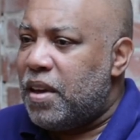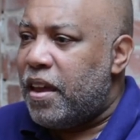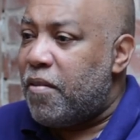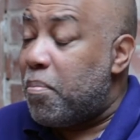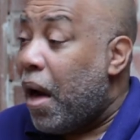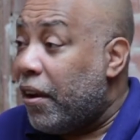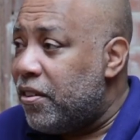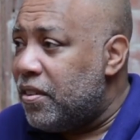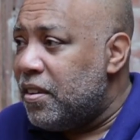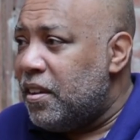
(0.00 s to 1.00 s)
kind of
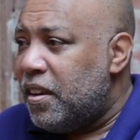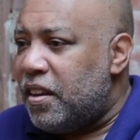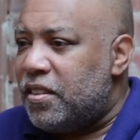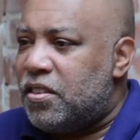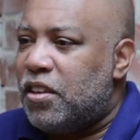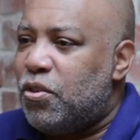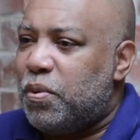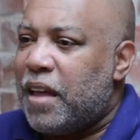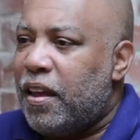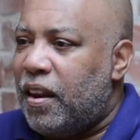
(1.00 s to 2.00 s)
modern in a sense,
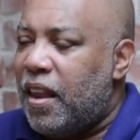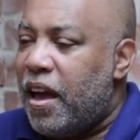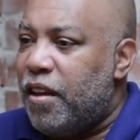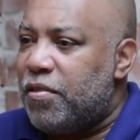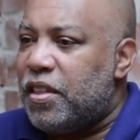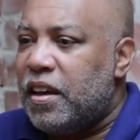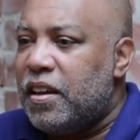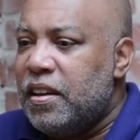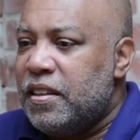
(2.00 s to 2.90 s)
without a lot of the